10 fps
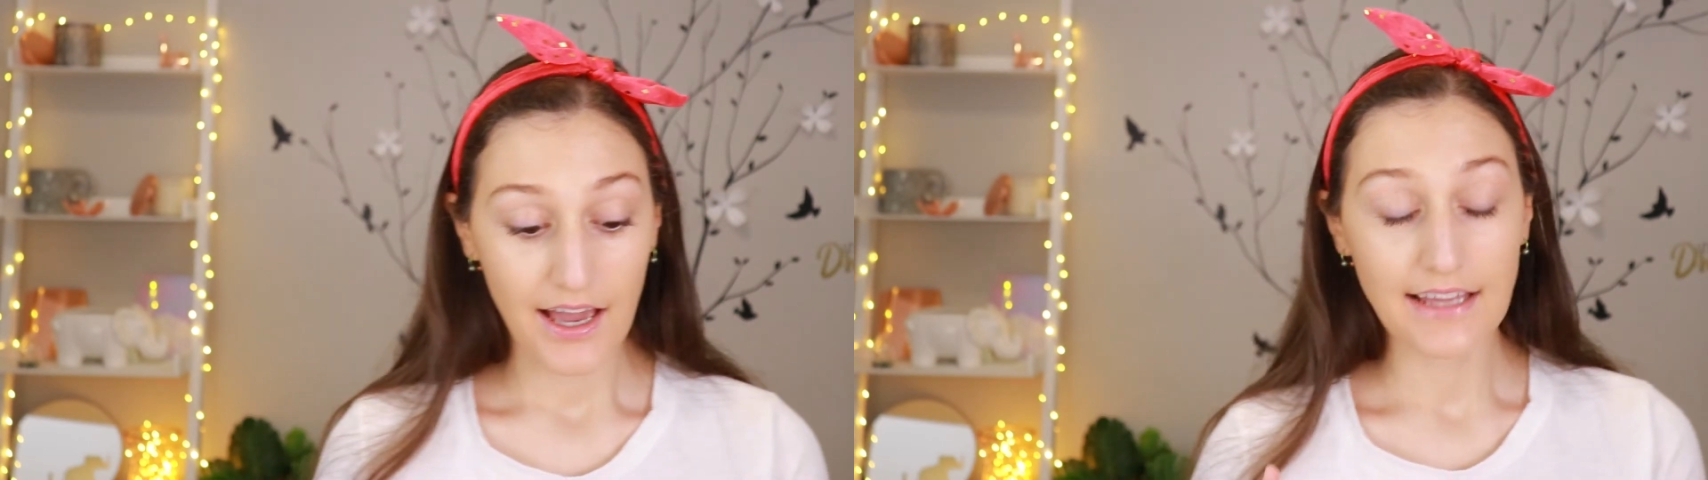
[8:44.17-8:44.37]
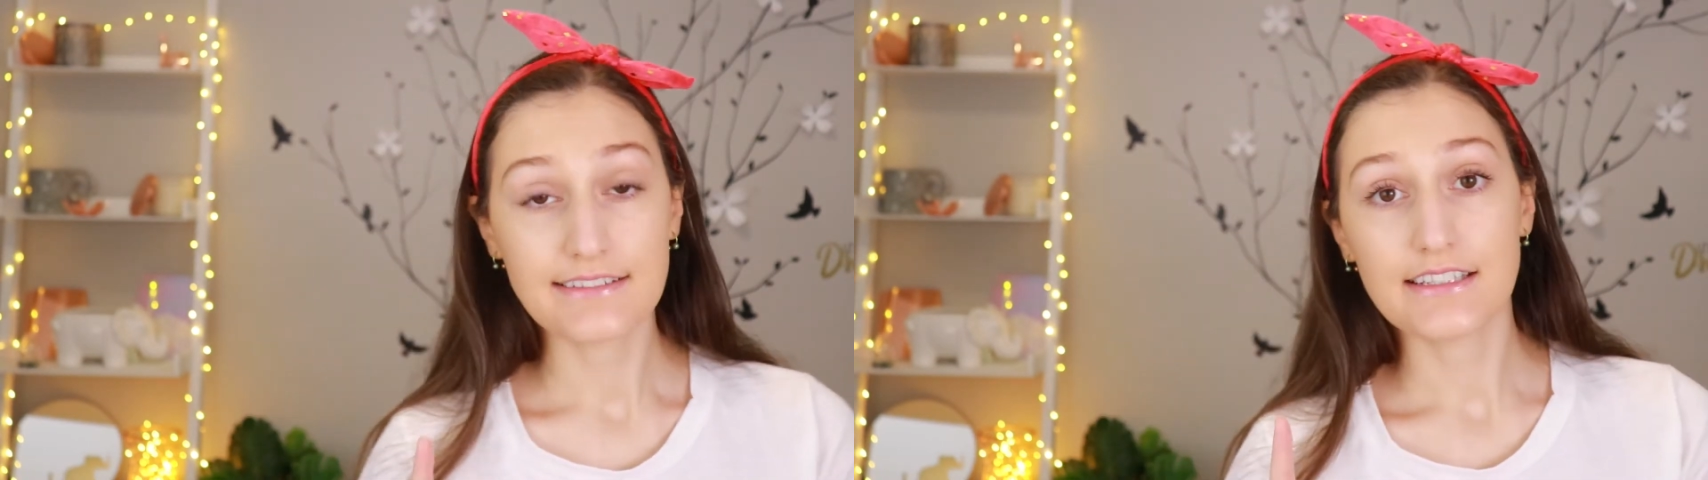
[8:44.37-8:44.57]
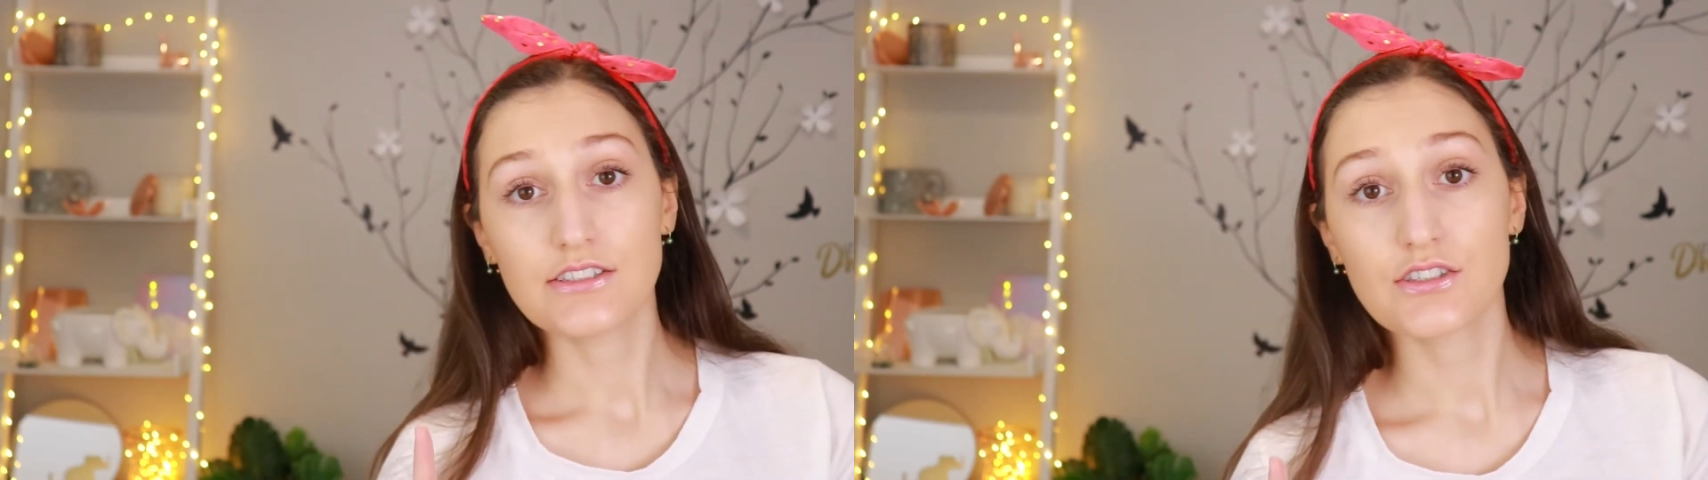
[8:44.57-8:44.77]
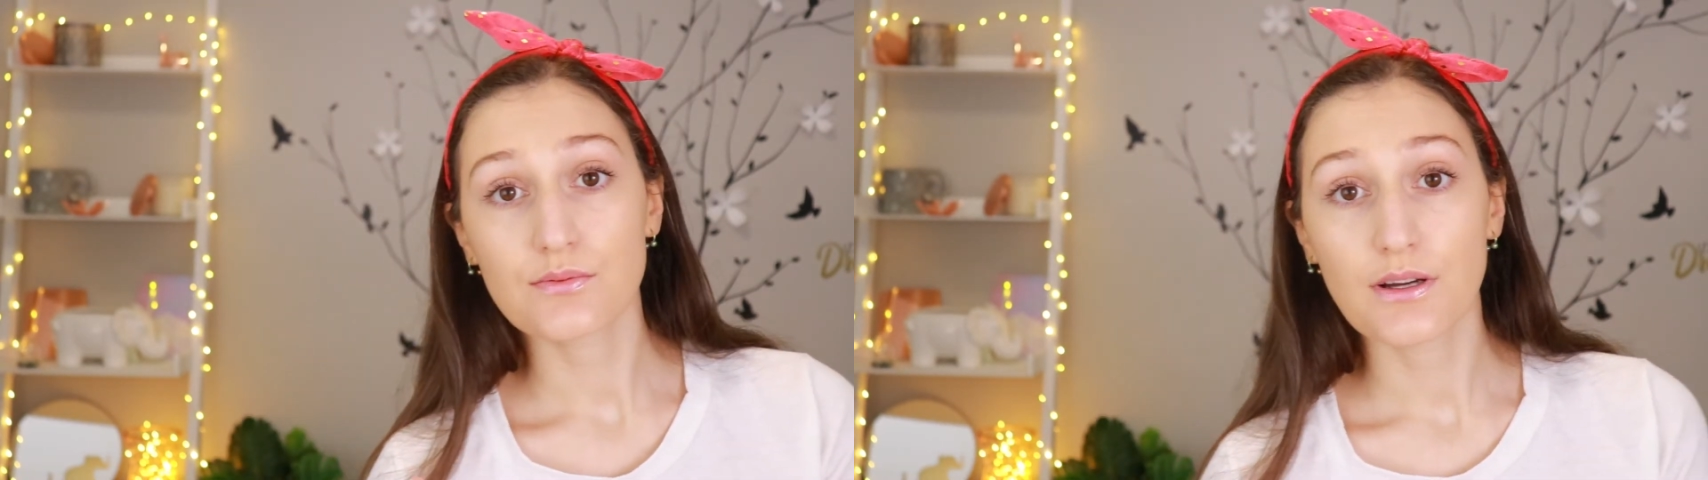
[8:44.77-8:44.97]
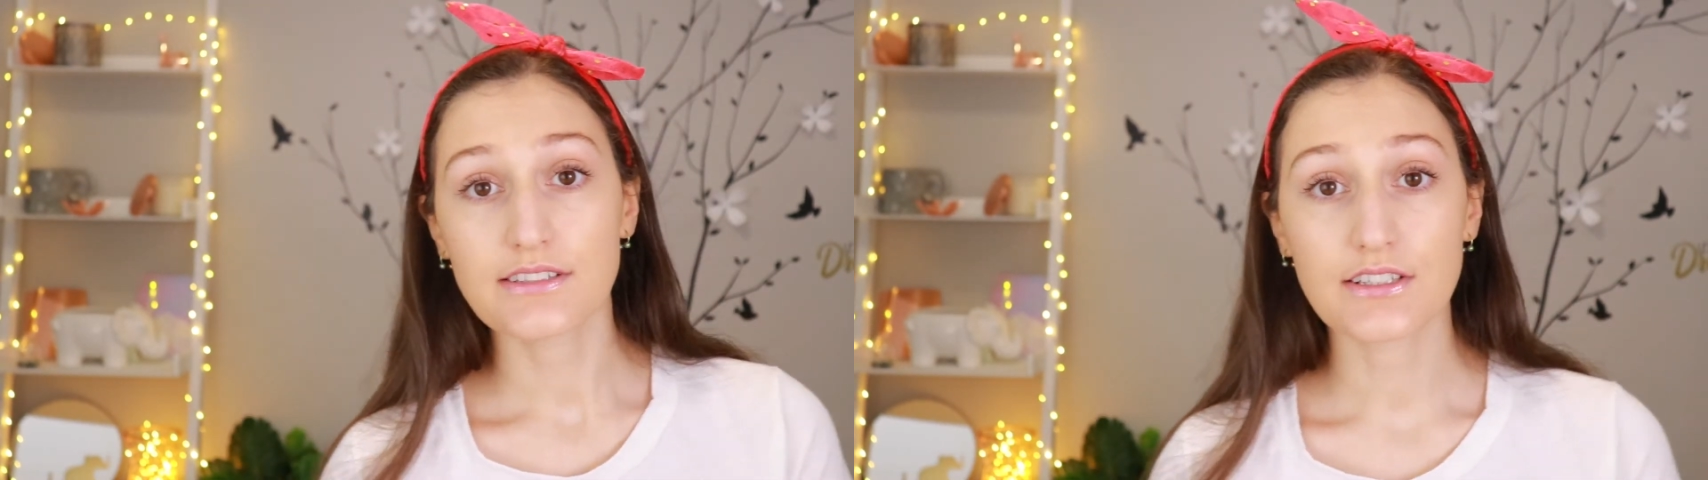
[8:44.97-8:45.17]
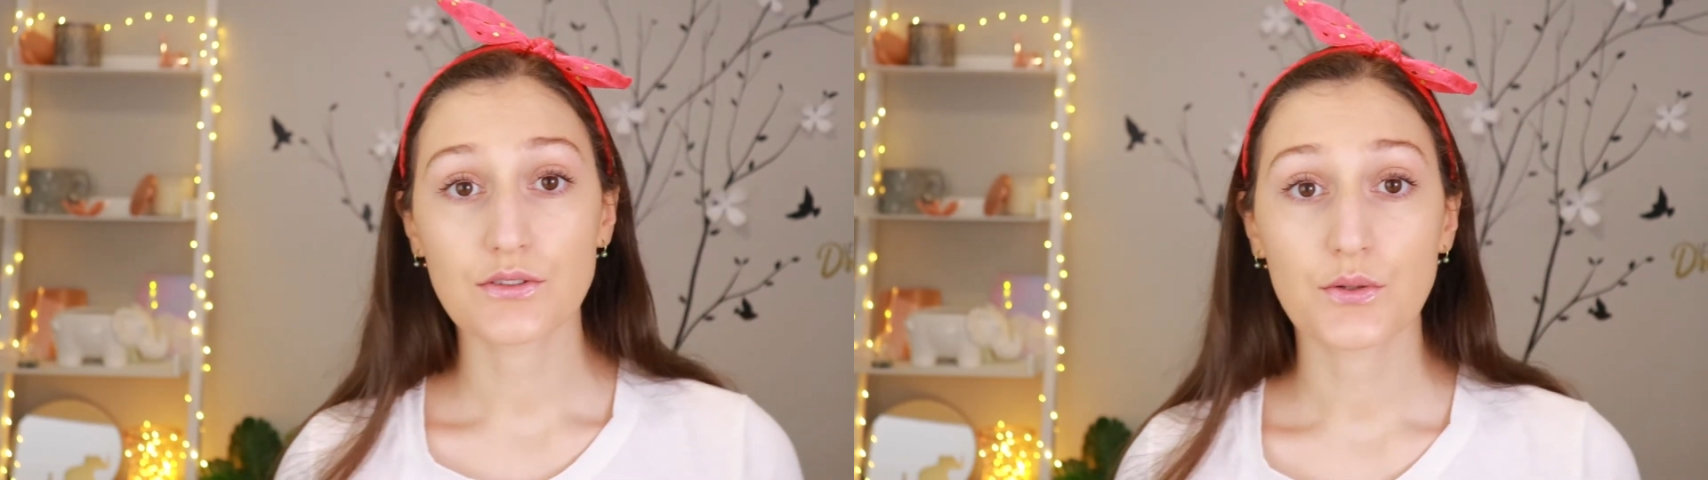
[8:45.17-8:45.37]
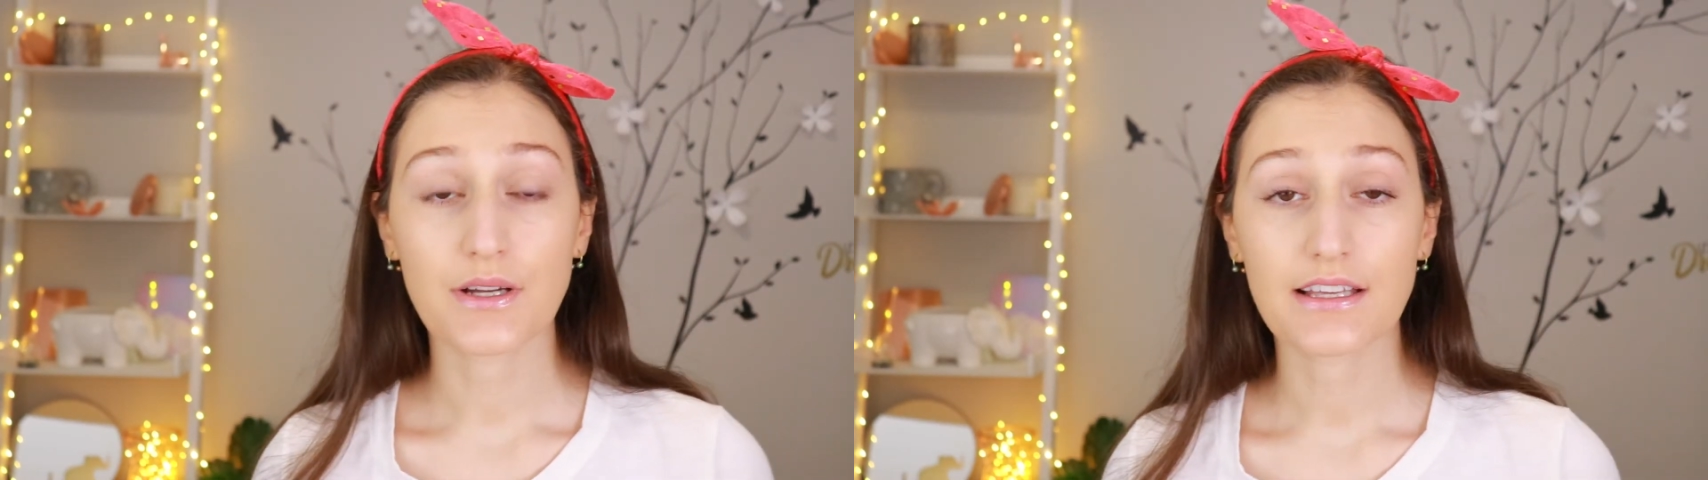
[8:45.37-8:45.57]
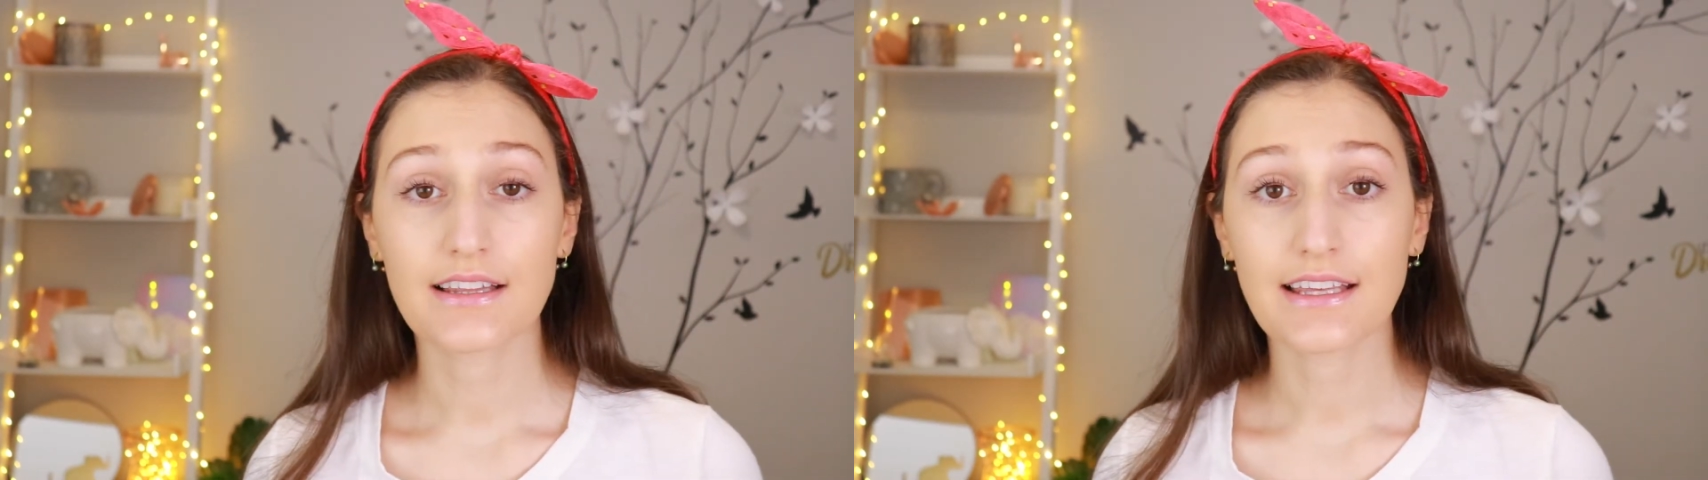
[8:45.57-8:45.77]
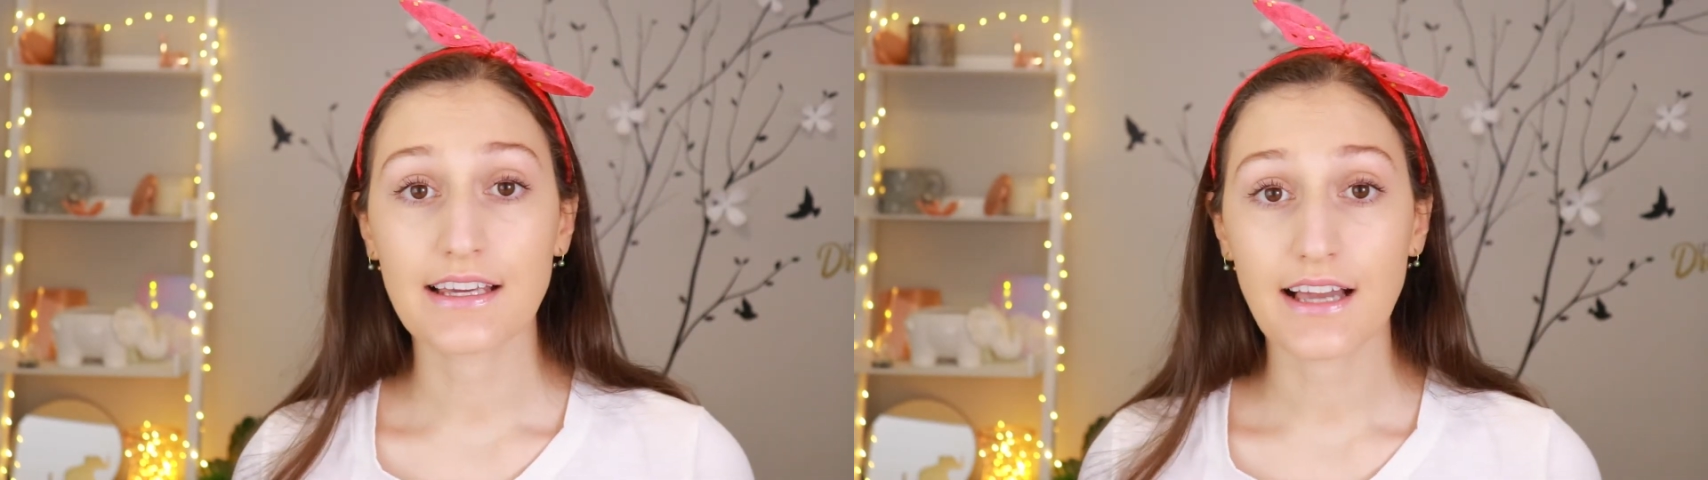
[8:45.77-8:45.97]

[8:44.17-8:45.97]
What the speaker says: I did just want to quickly